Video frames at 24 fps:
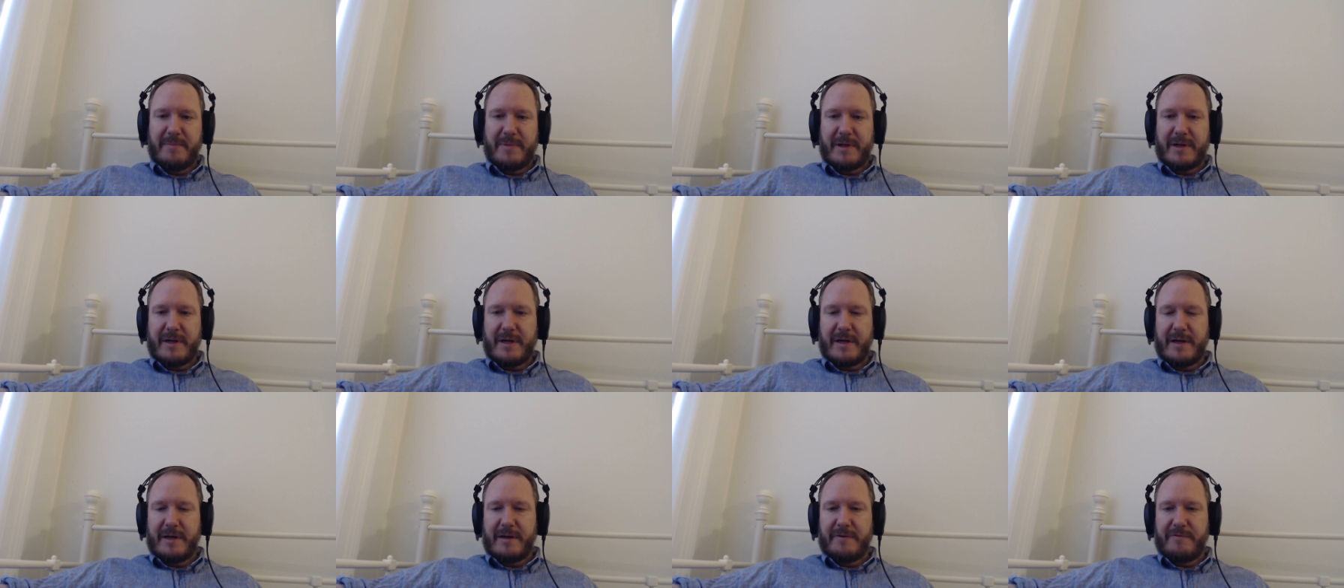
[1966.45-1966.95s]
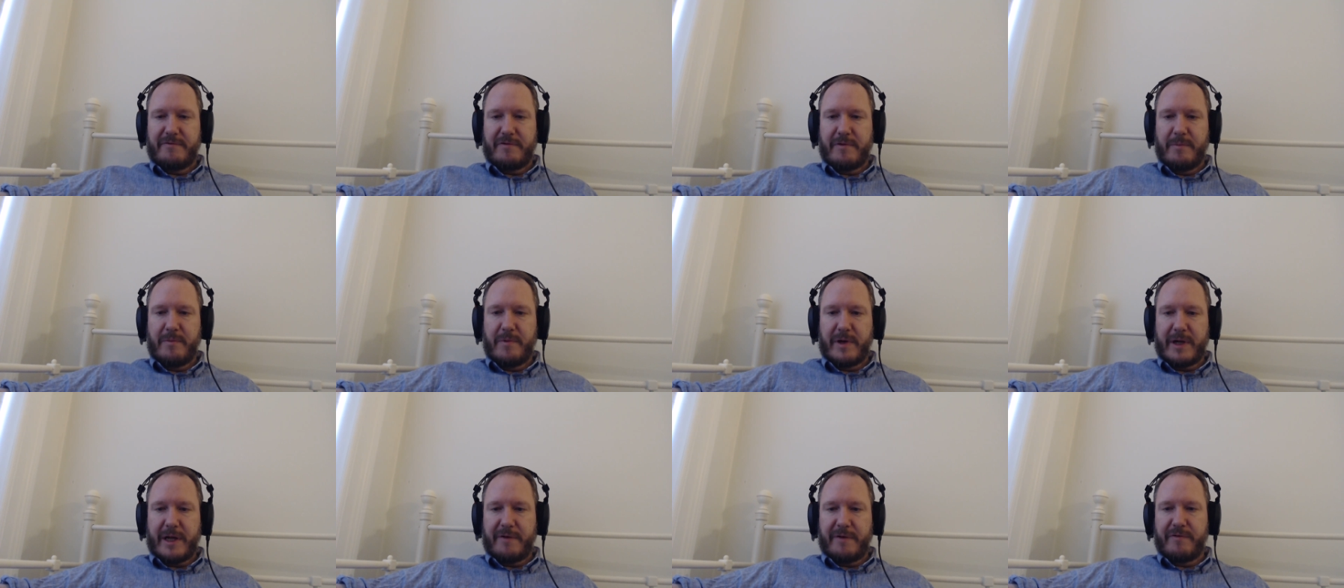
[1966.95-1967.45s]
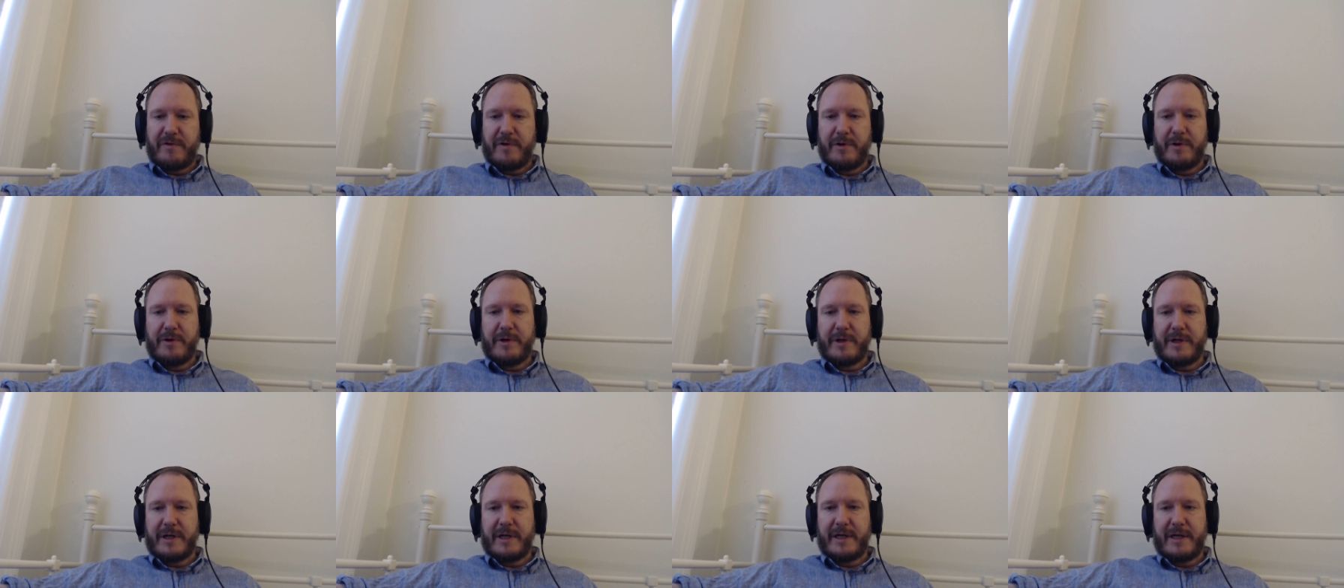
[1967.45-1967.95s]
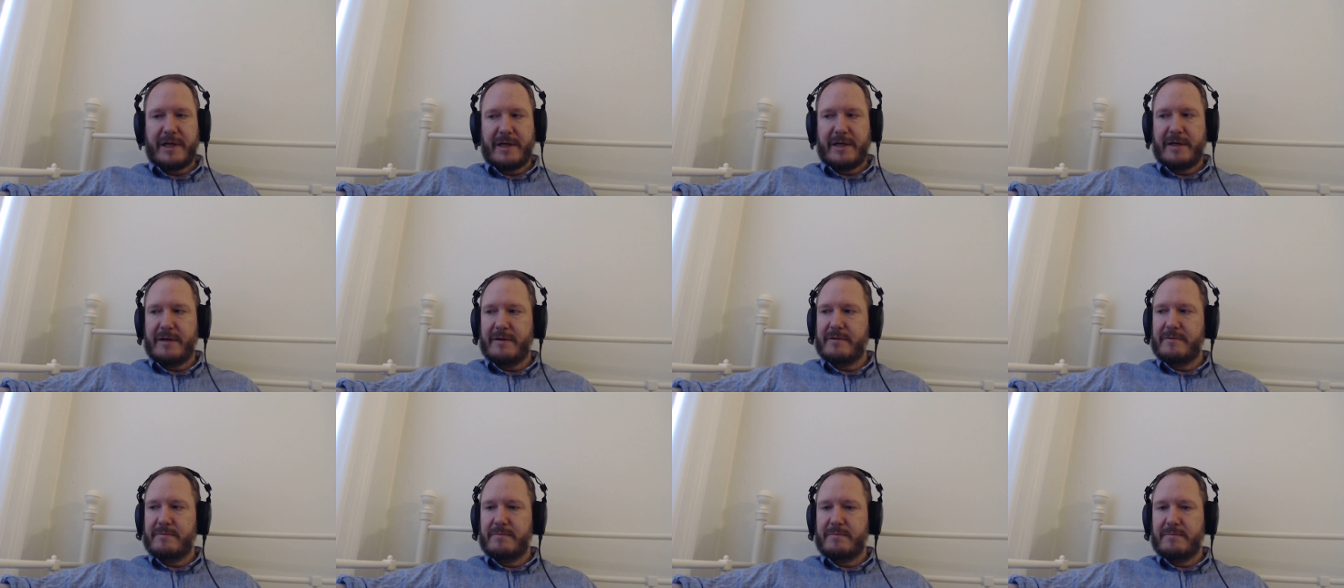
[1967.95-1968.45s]
But from what I've heard,
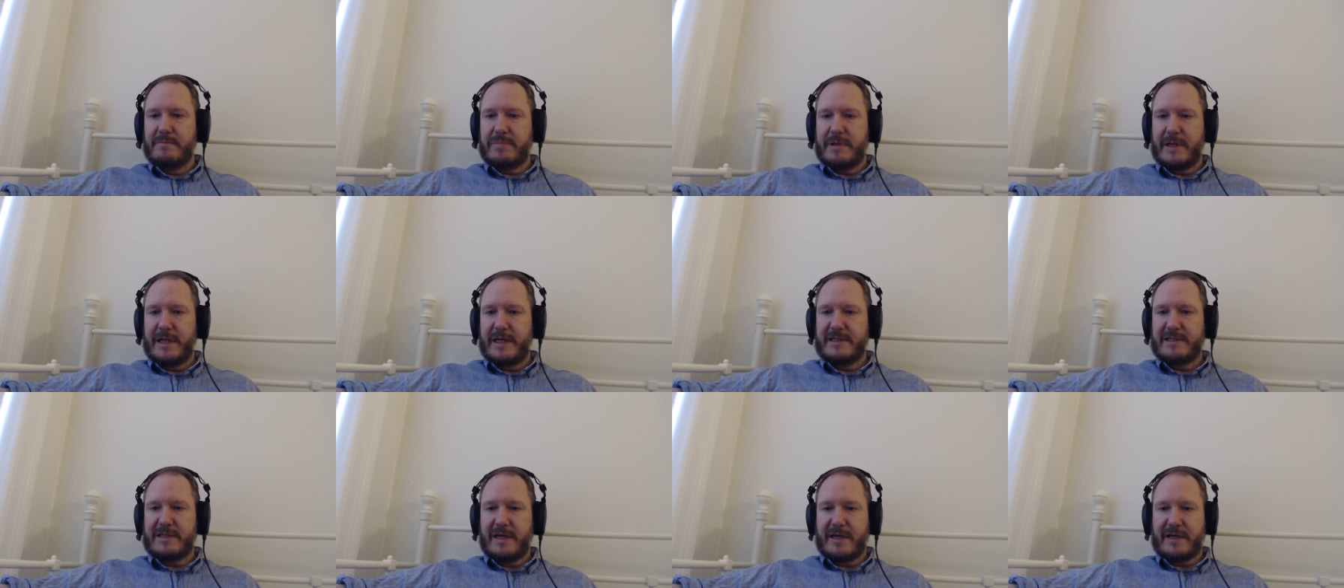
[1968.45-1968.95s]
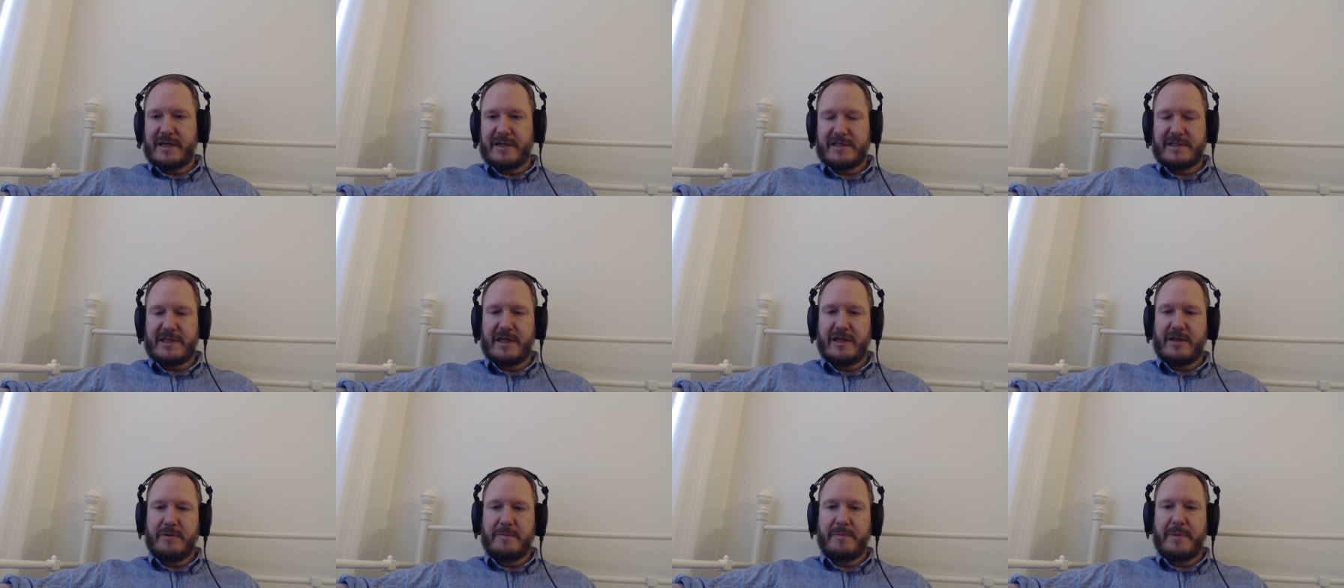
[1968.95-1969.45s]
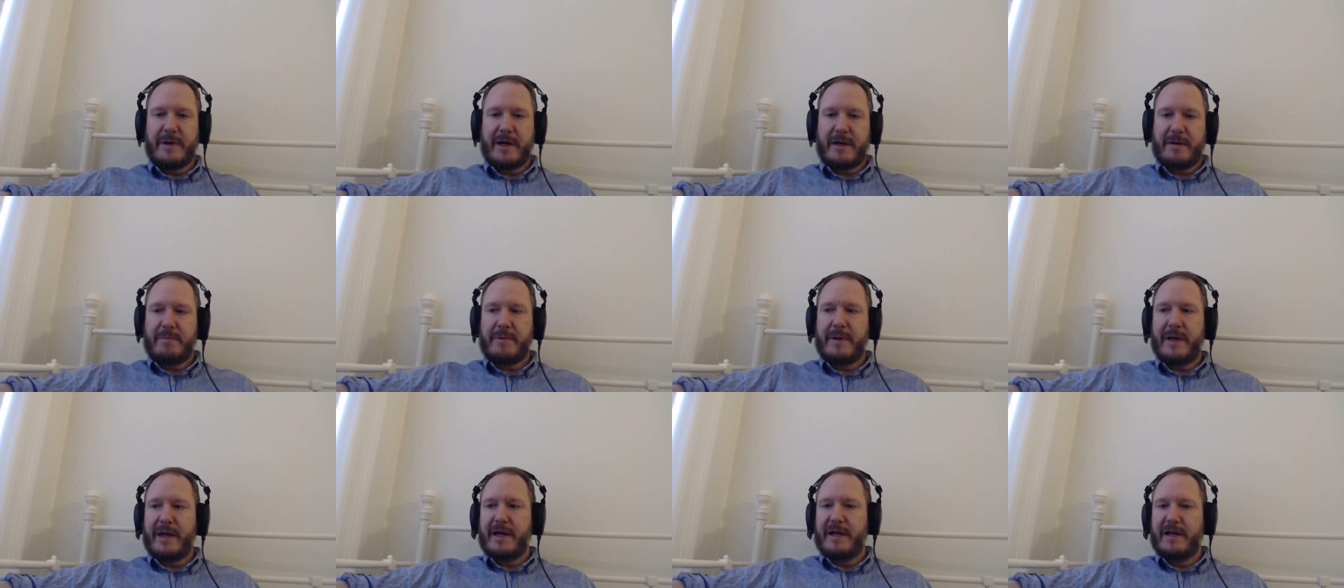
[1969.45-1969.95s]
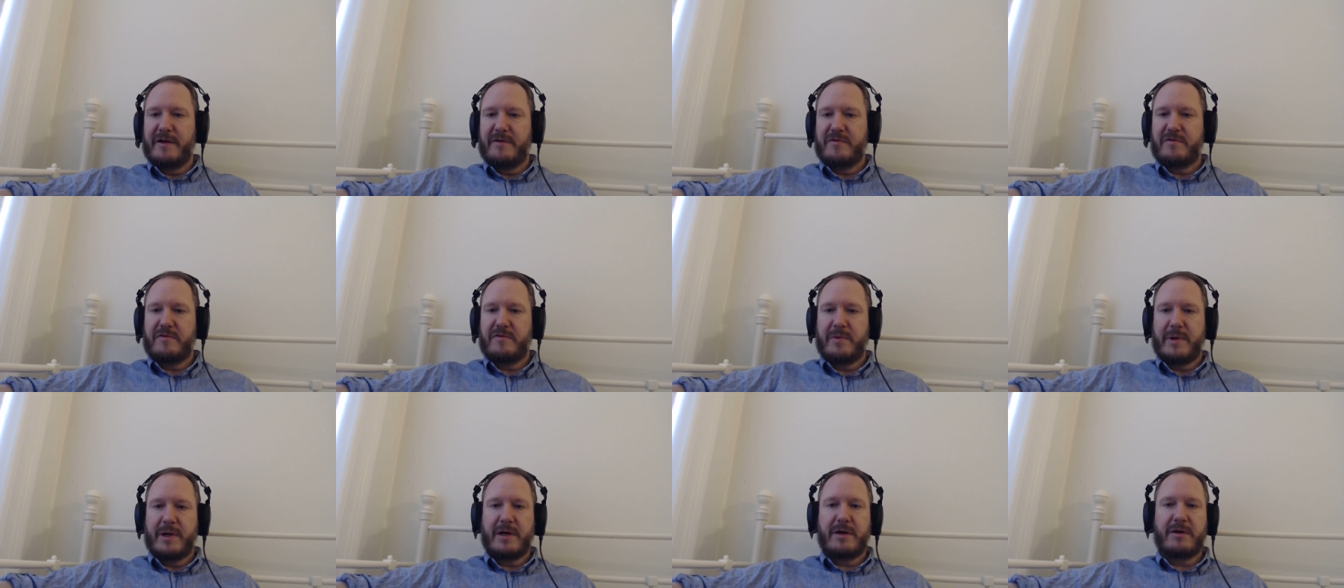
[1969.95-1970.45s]
he plays like a center back playing
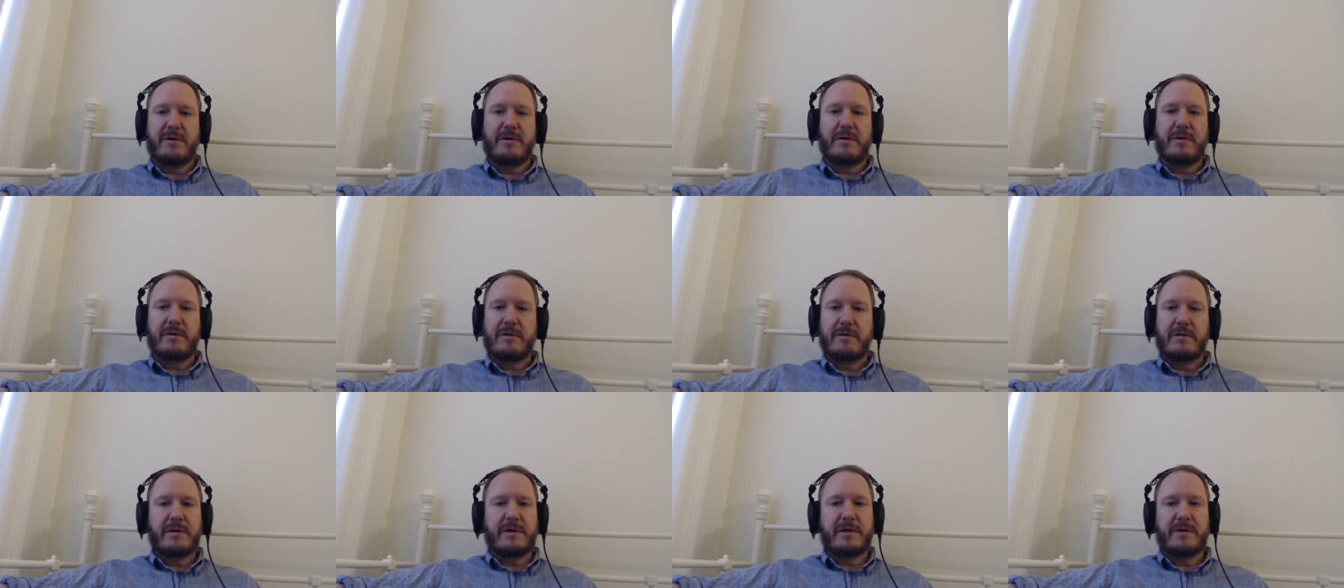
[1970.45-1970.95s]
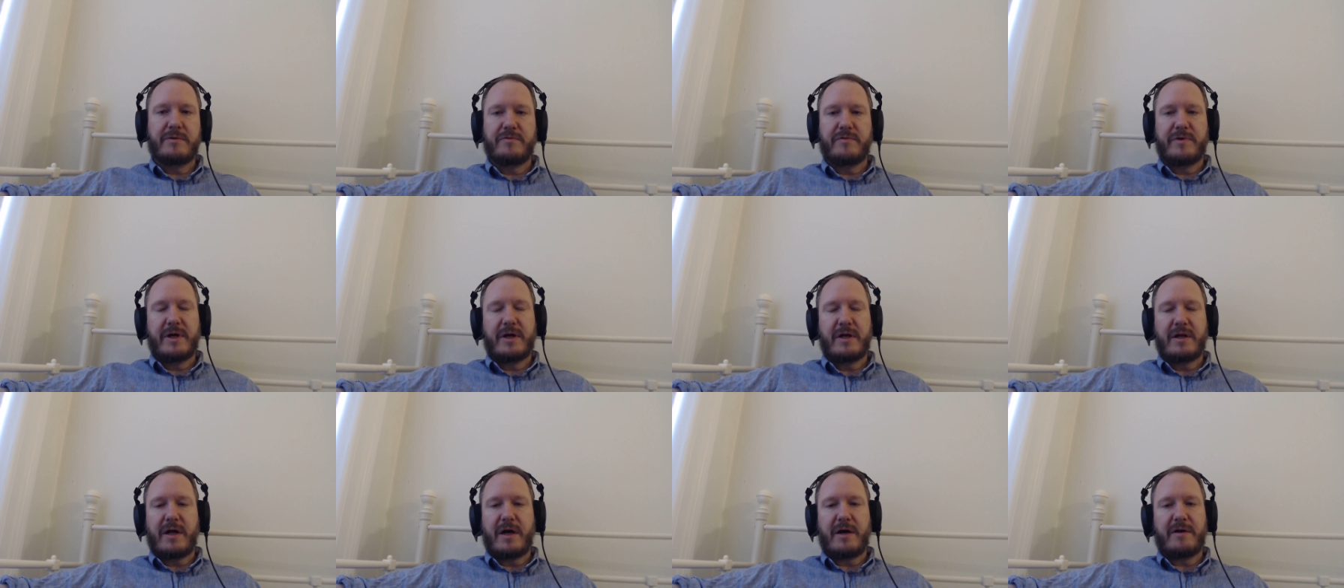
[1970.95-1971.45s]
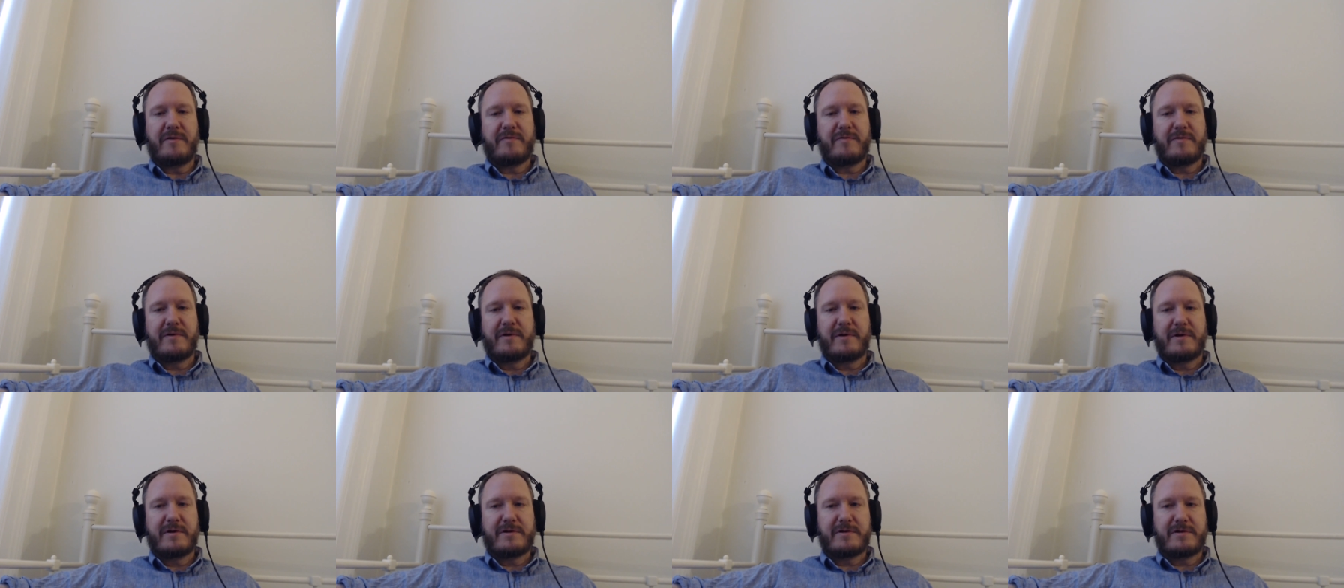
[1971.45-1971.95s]
left winger in real life.